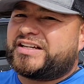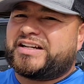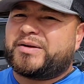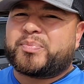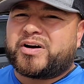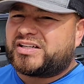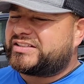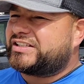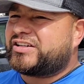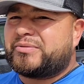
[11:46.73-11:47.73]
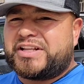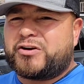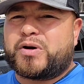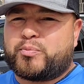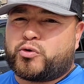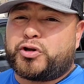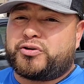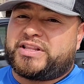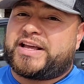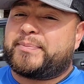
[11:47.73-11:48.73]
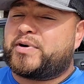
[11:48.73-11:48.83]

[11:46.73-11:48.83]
and the process, so I really don't want to bore you in that